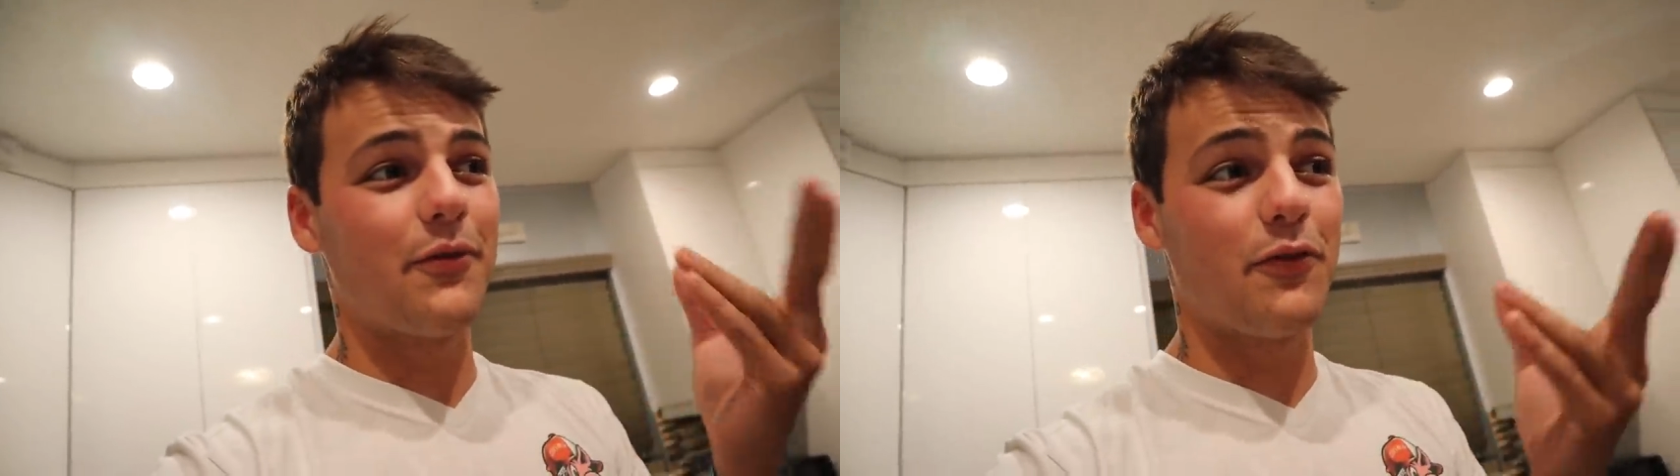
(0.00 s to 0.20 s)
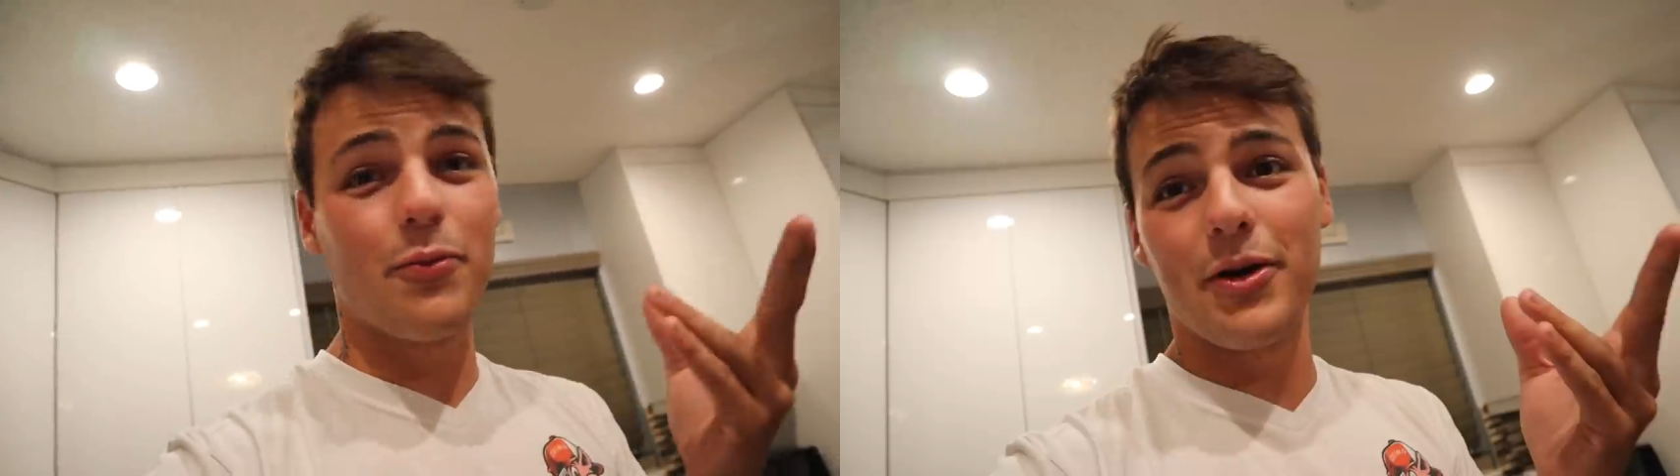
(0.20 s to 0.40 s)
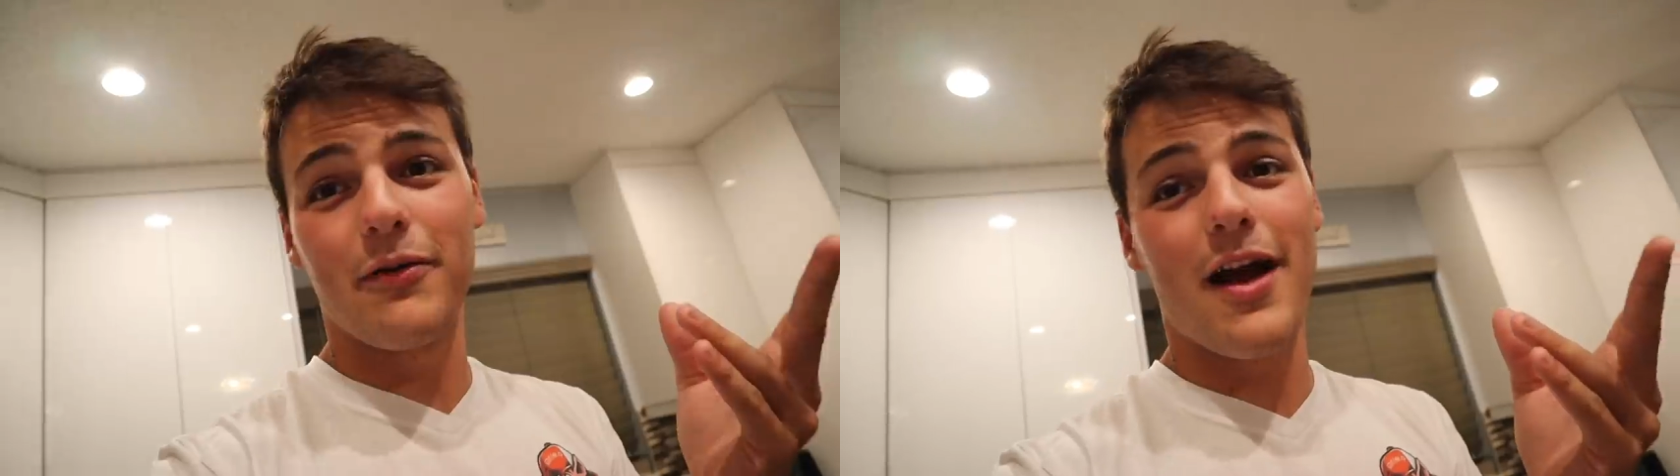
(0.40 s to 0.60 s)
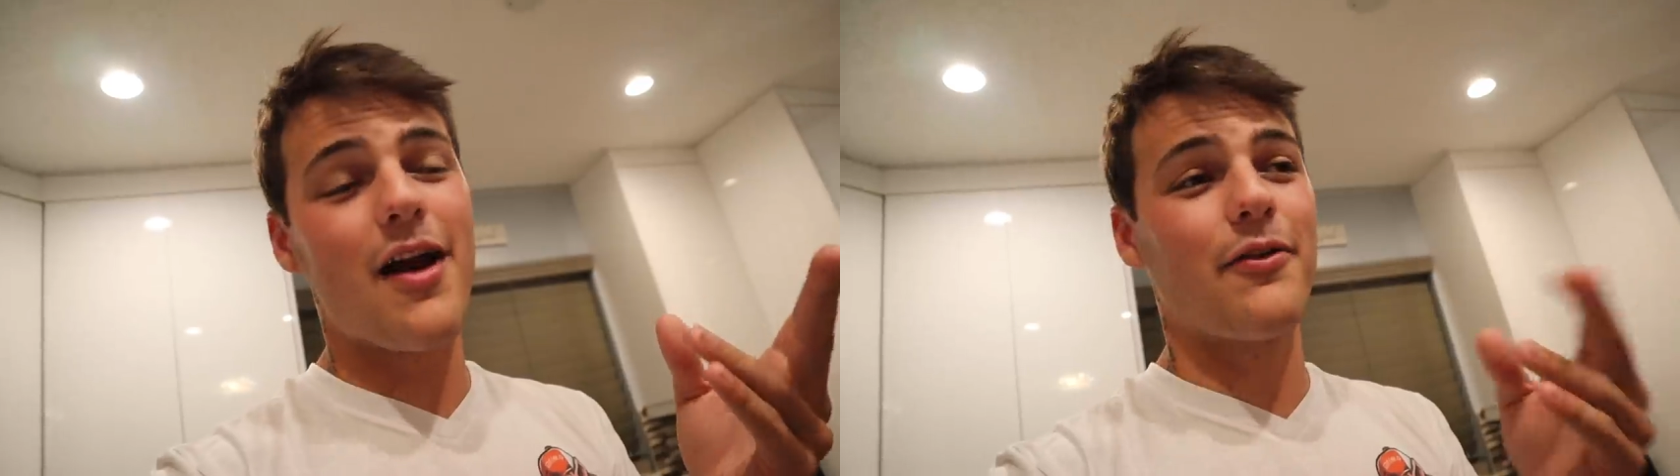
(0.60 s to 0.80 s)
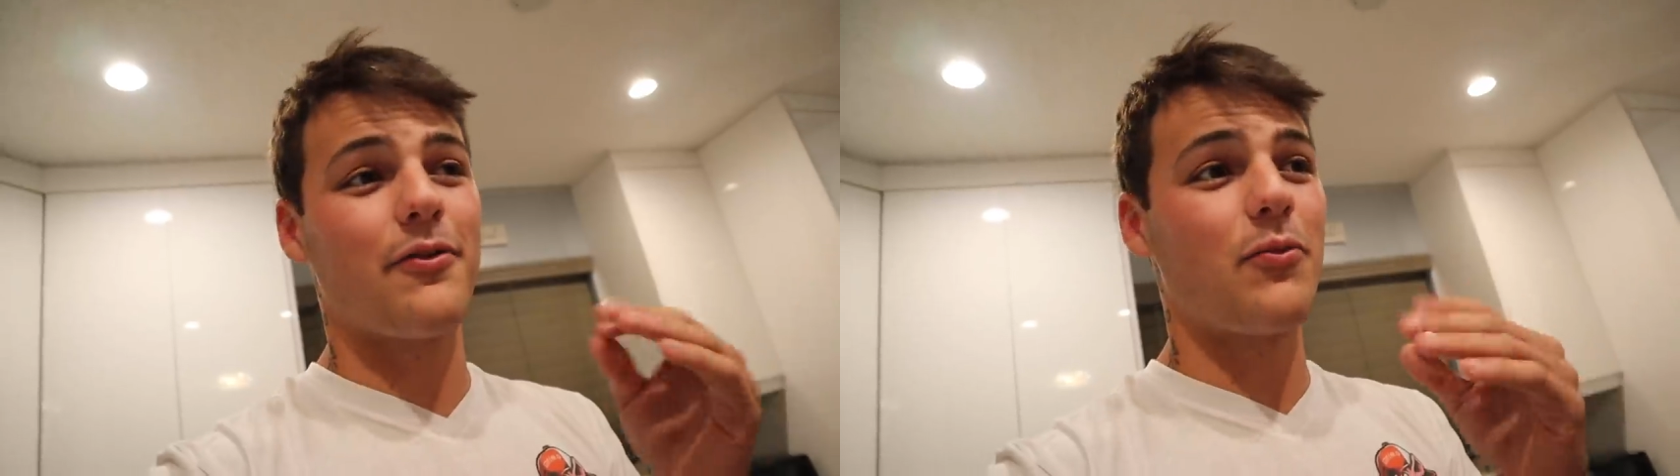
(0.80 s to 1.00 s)
swimming
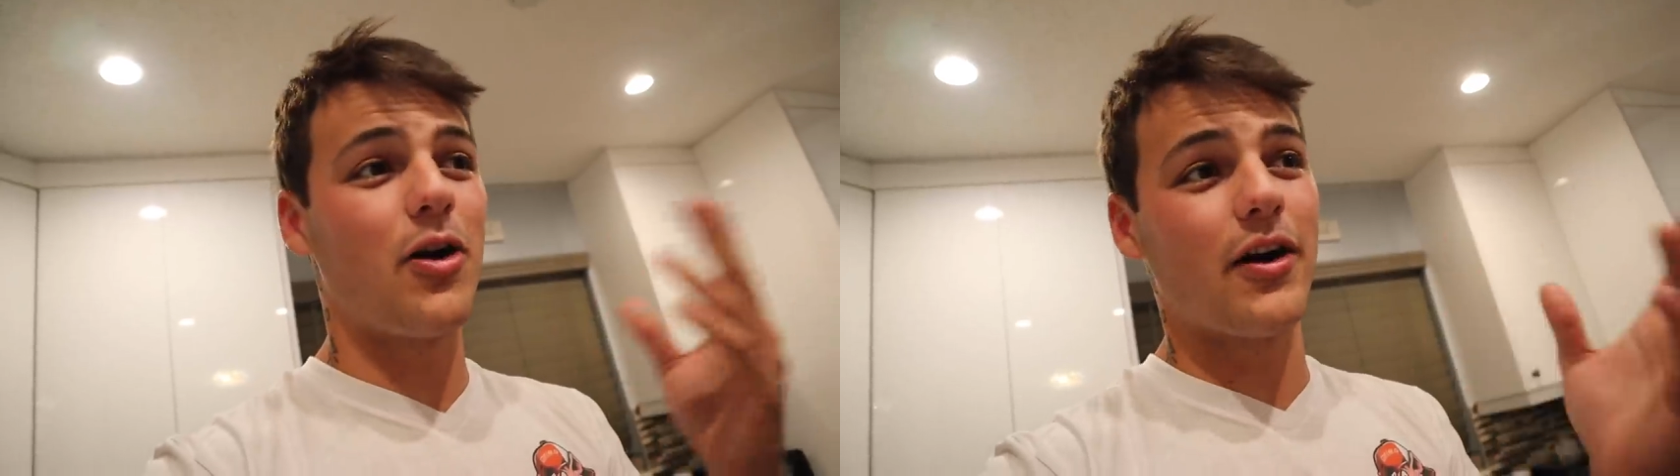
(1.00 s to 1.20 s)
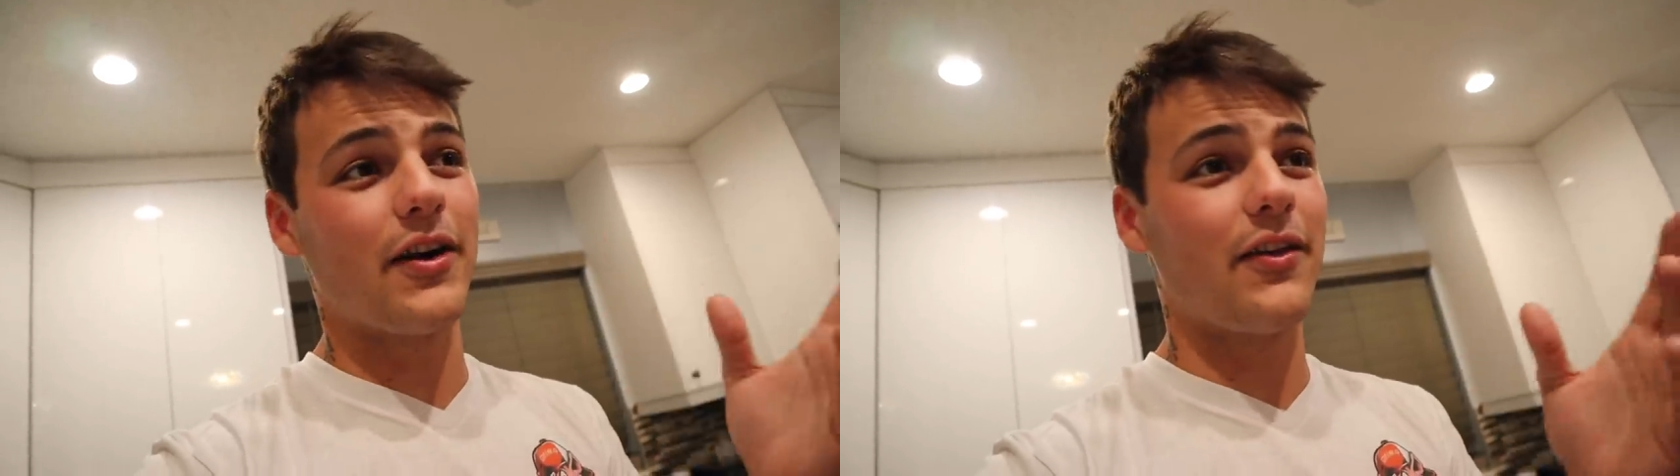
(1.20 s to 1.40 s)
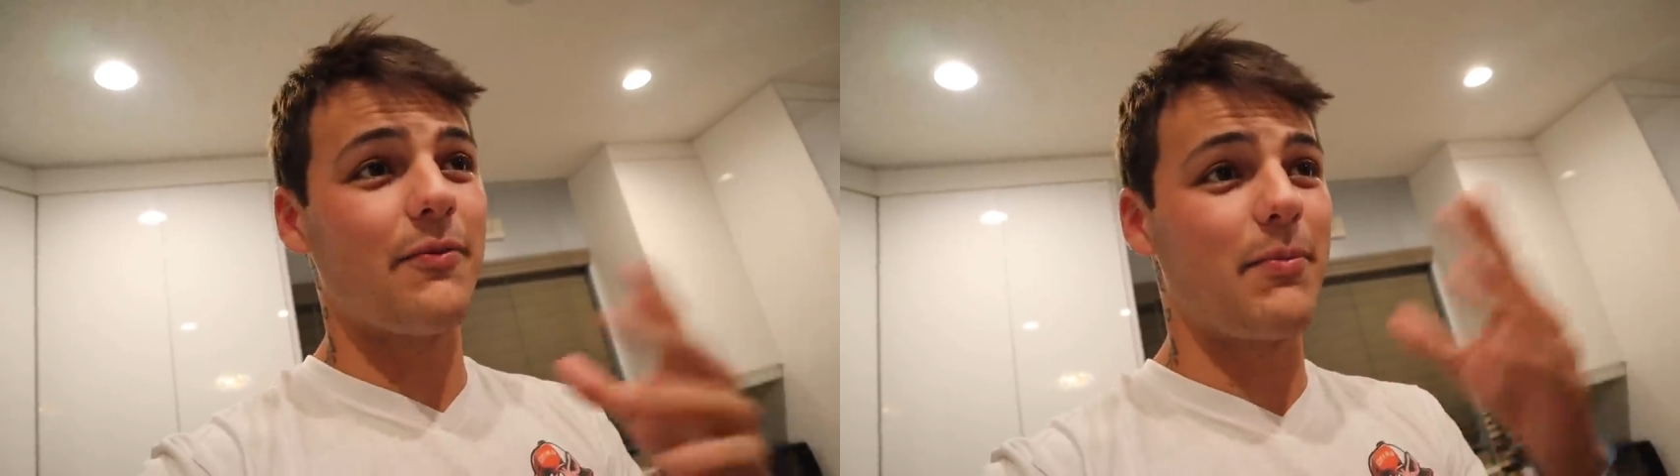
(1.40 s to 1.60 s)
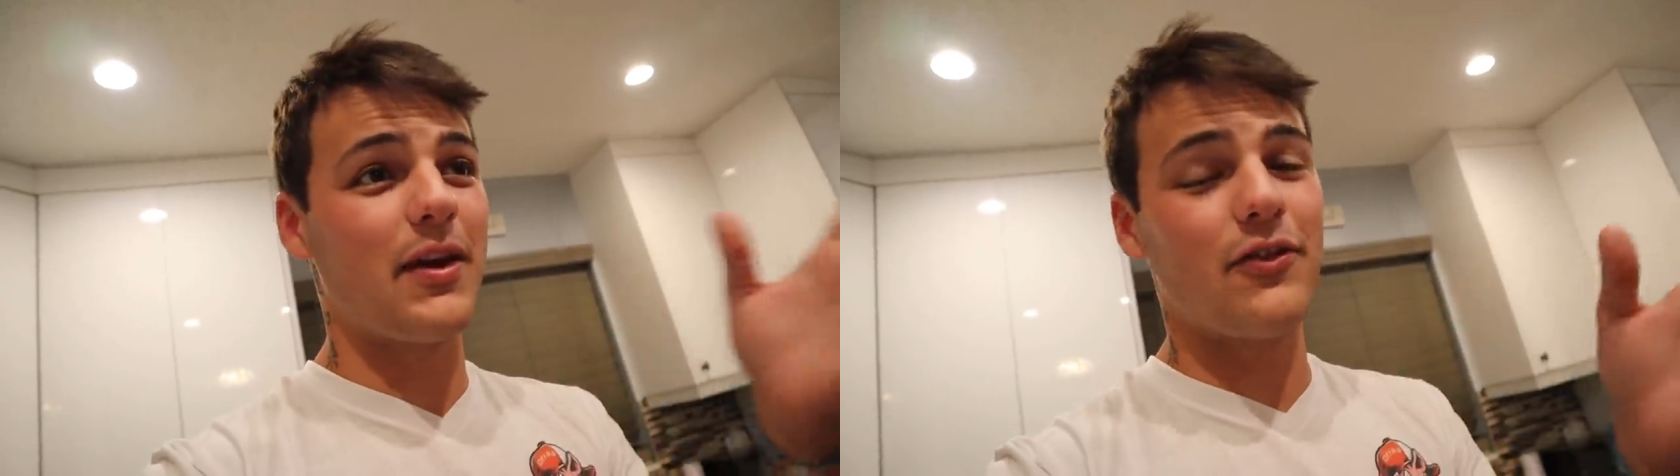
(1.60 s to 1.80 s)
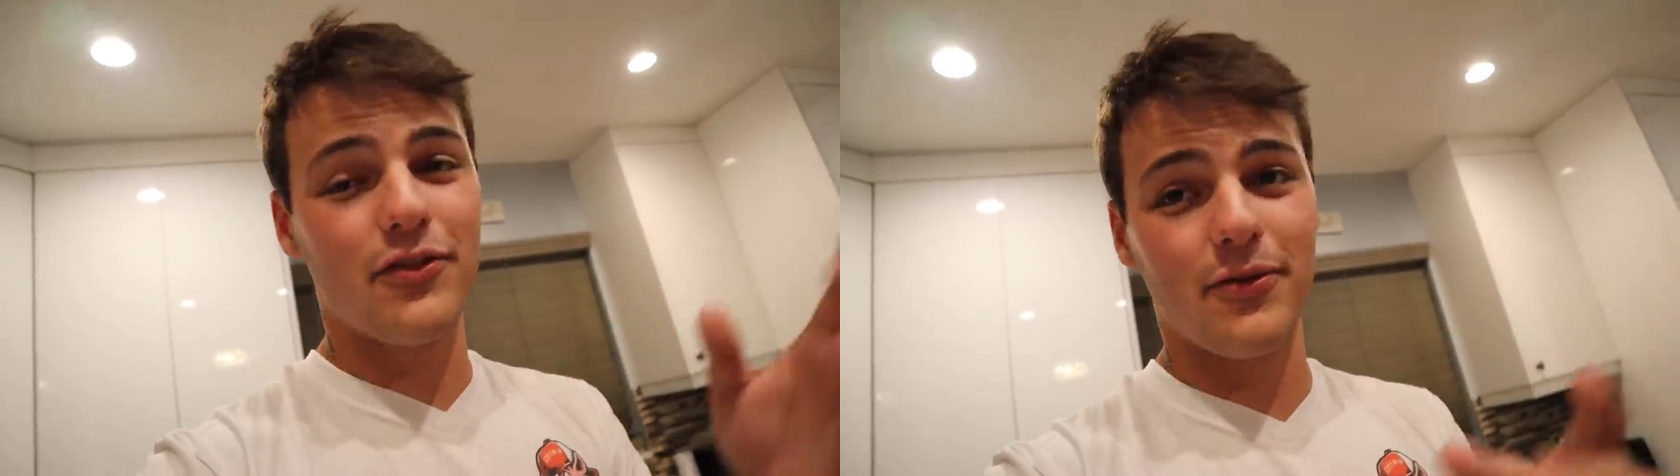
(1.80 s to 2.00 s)
around or walking in the beach